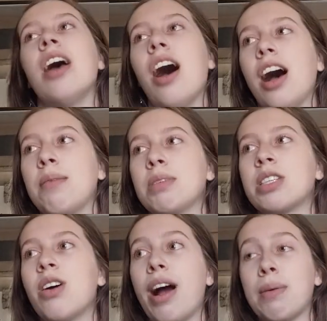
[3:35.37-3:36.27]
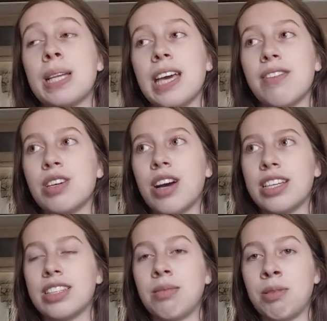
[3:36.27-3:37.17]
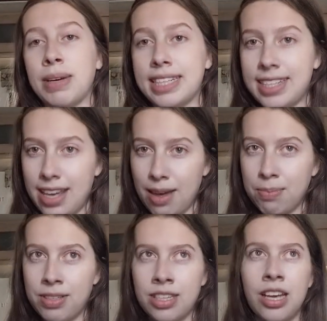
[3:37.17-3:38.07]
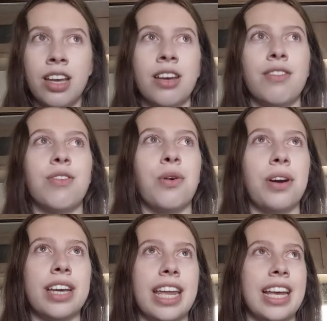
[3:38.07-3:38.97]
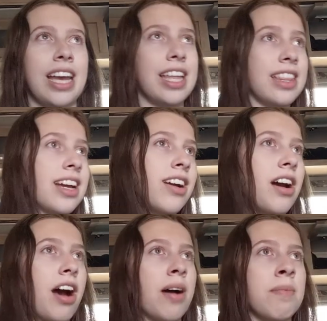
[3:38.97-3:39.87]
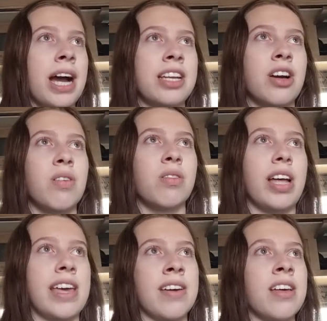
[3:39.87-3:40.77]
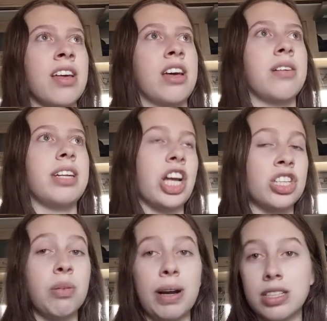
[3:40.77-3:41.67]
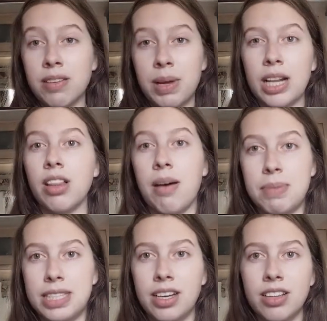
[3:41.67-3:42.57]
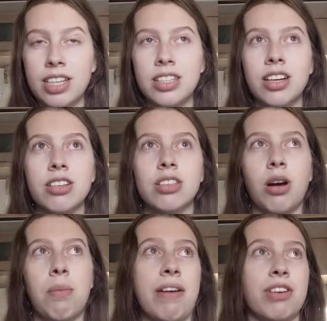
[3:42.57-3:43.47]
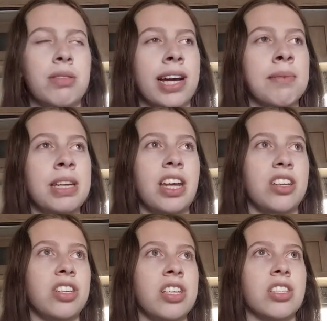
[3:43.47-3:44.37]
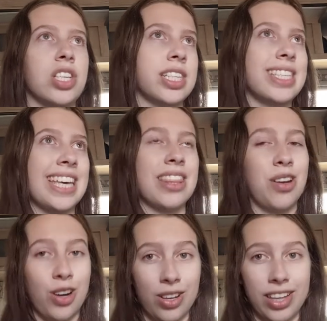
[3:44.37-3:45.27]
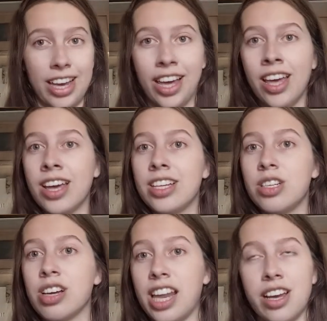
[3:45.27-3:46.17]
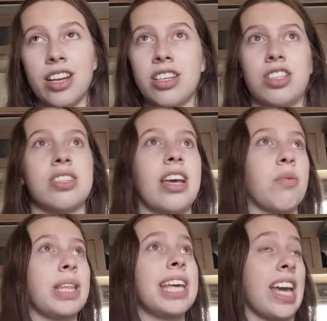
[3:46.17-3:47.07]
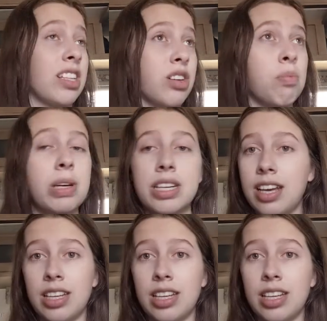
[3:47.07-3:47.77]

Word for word: Um, so I'm going to give you guys some of my tips for getting in there. Um, I know like National parks have been a lot busier this year, so my first recommendation is just to get there early to get in, just like when the gates open.